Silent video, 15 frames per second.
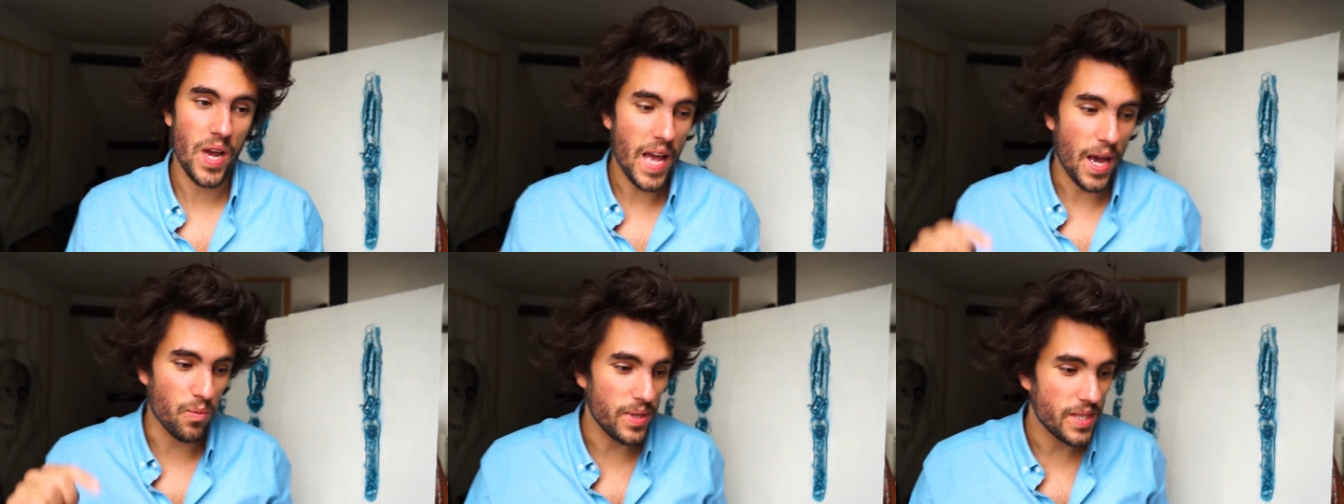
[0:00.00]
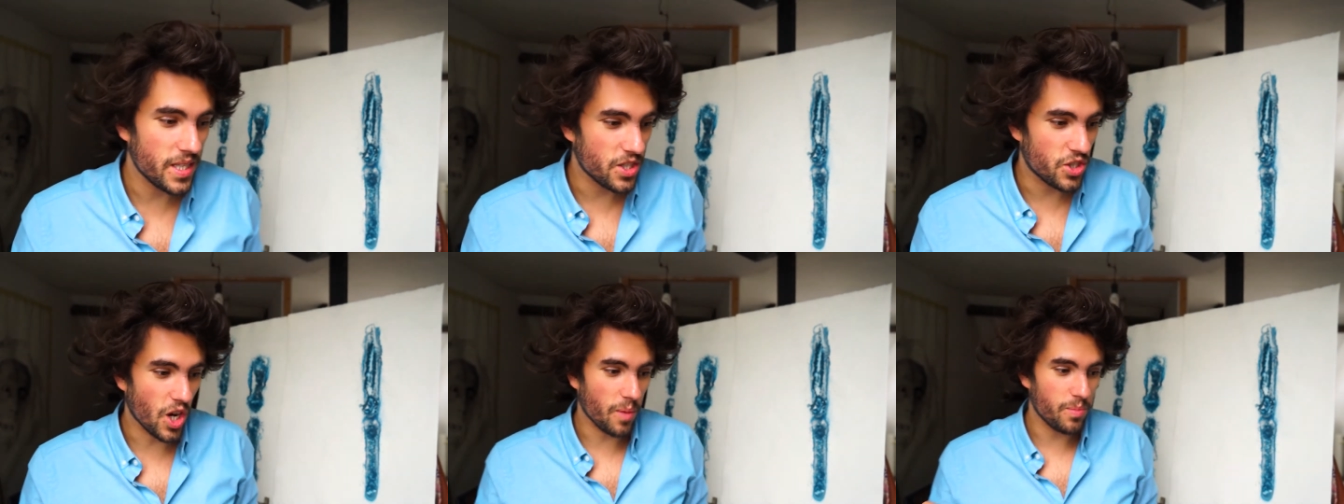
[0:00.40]
And with this
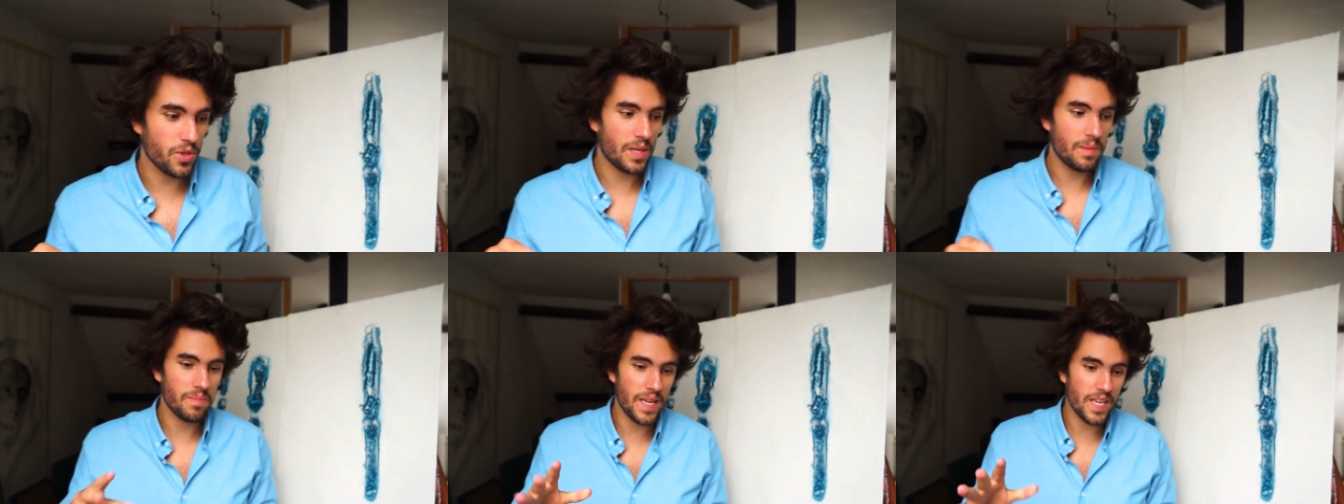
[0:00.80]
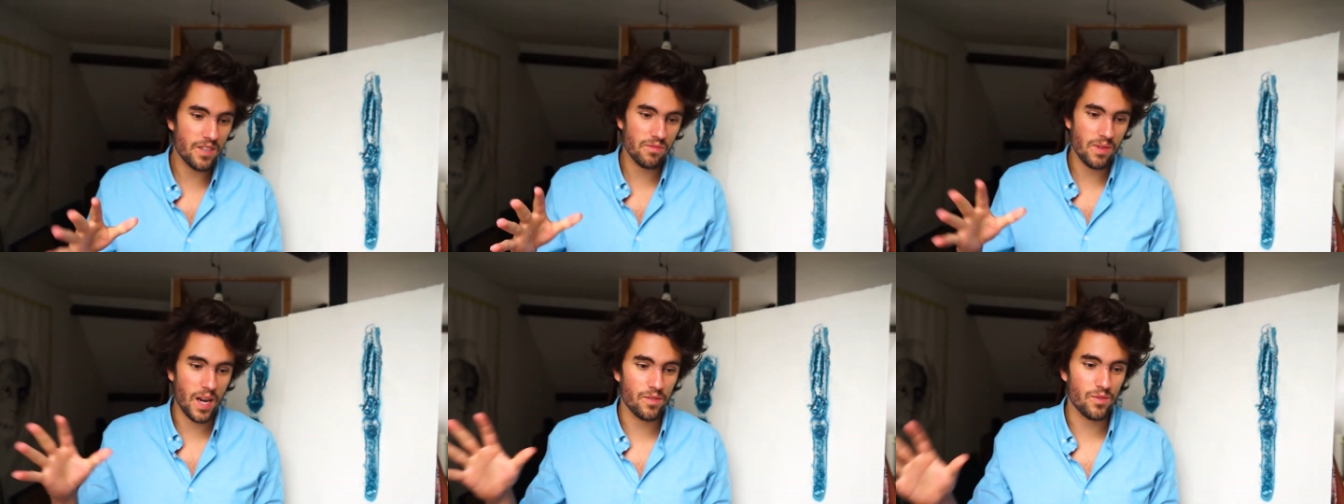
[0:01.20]
job, you can make
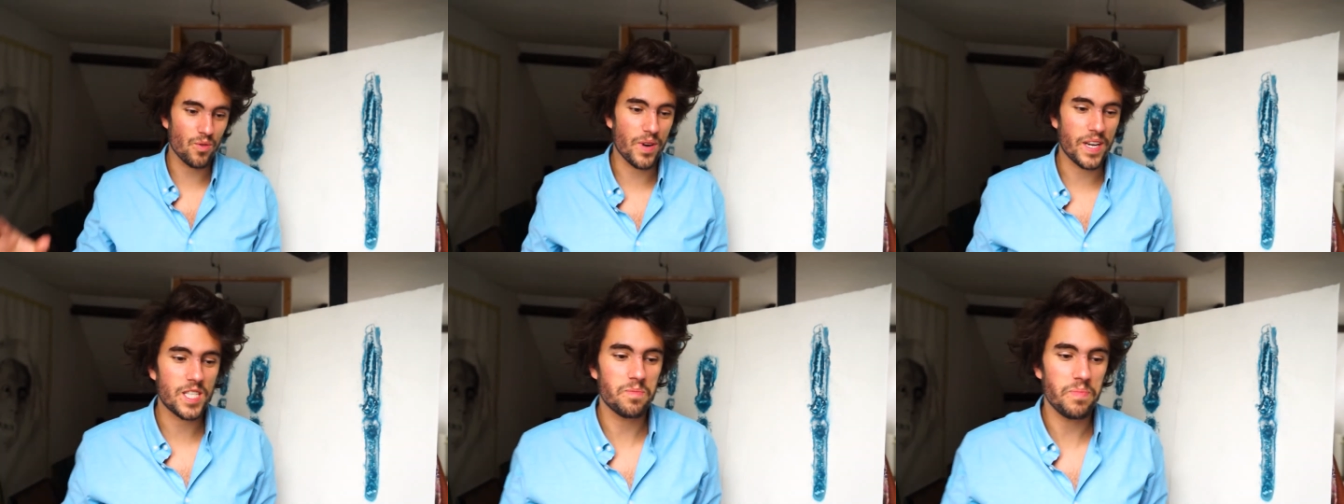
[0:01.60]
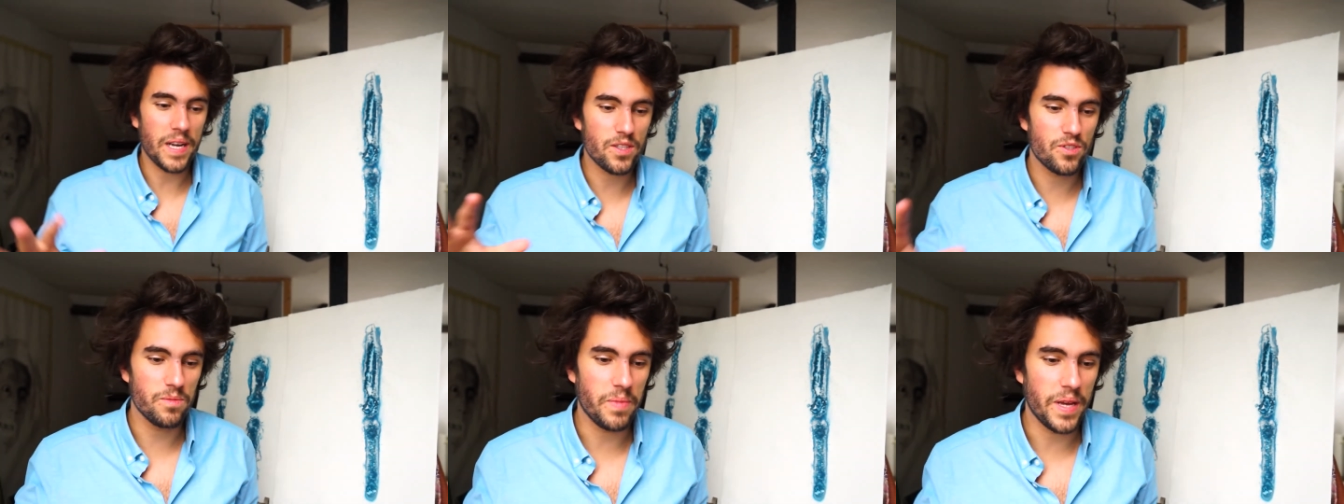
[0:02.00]
around, or expect
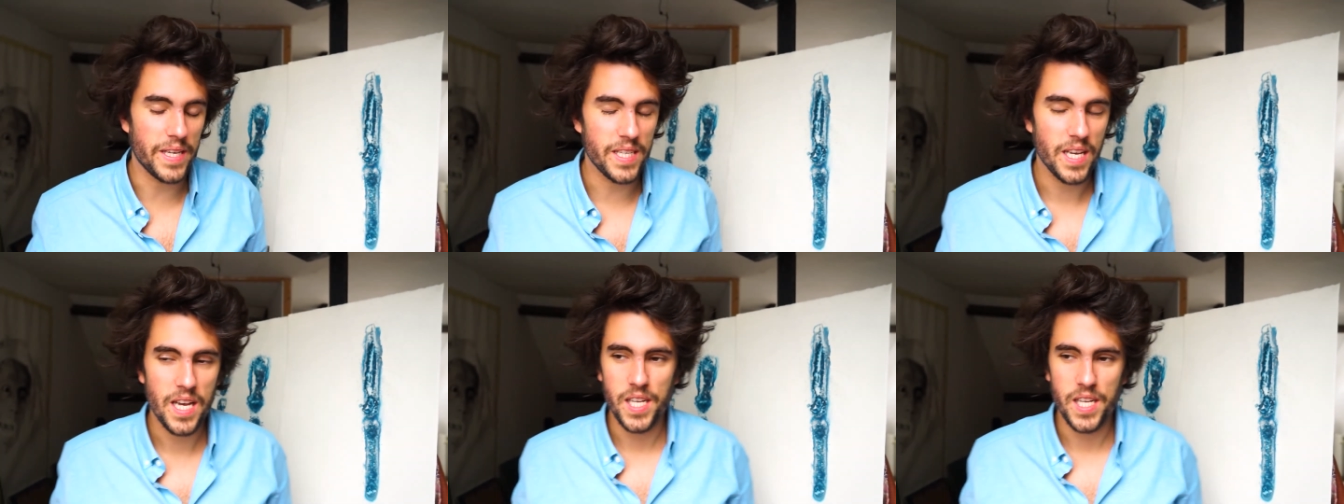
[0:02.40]
to make,